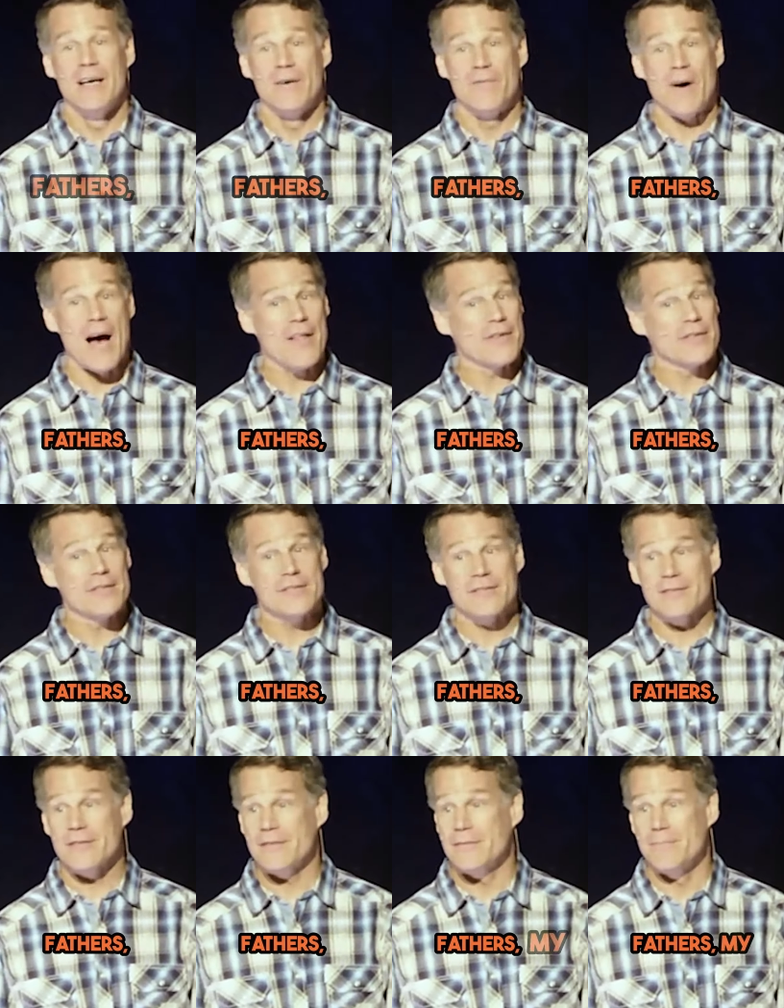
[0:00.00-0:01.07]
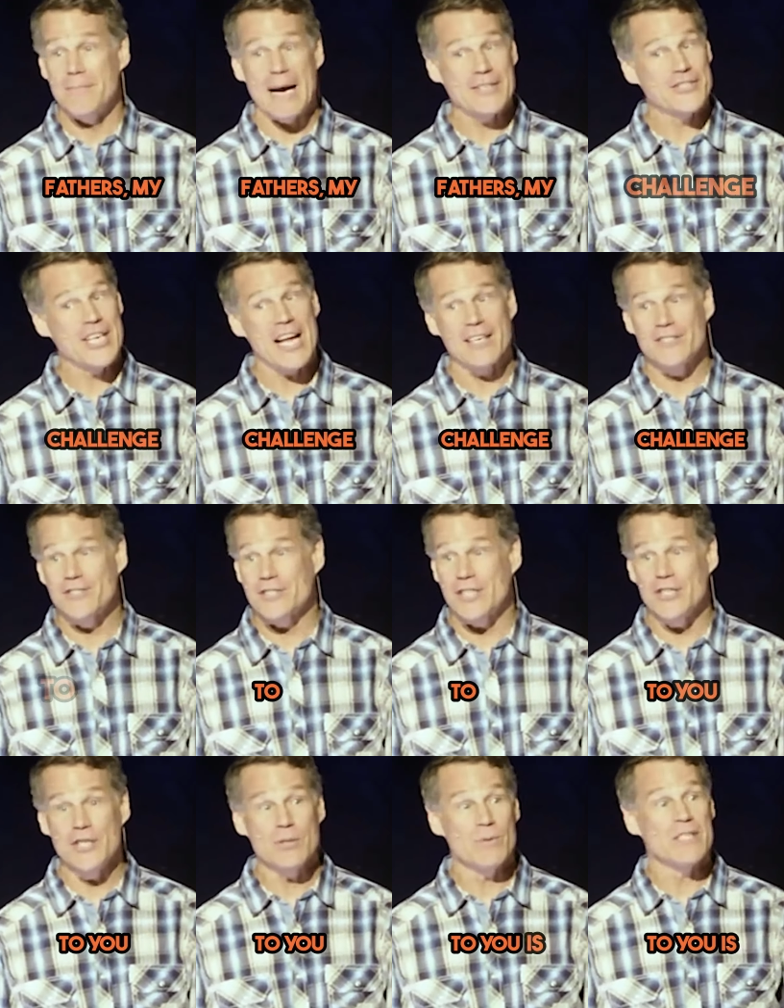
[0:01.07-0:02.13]
Fathers, my challenge to
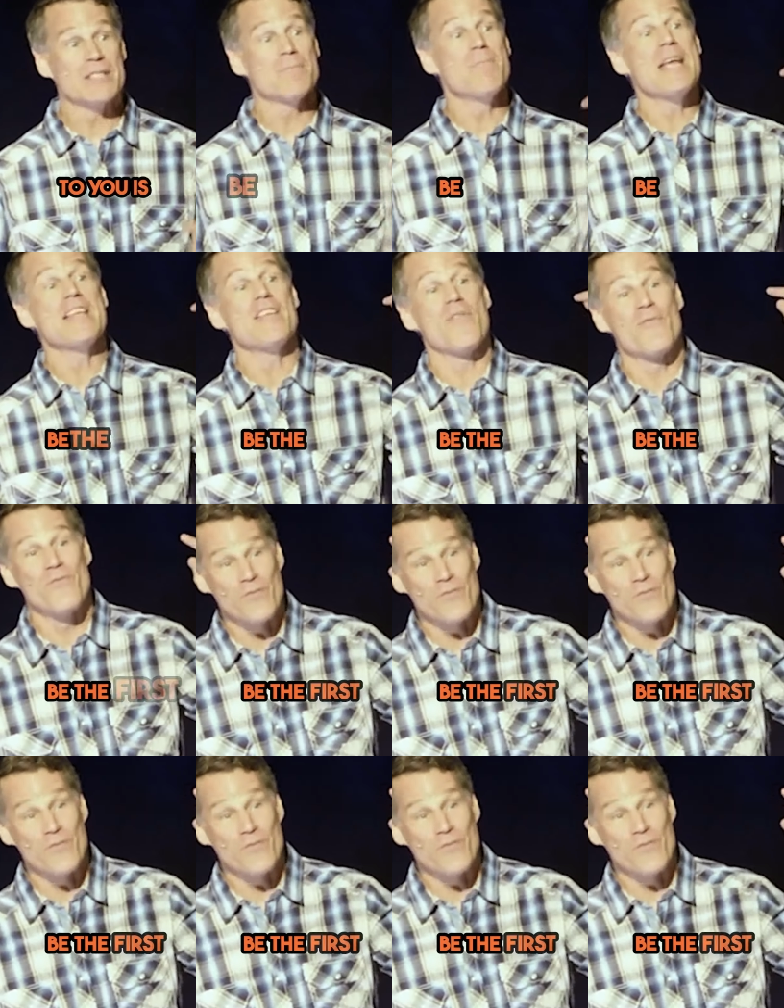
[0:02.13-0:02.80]
you is be the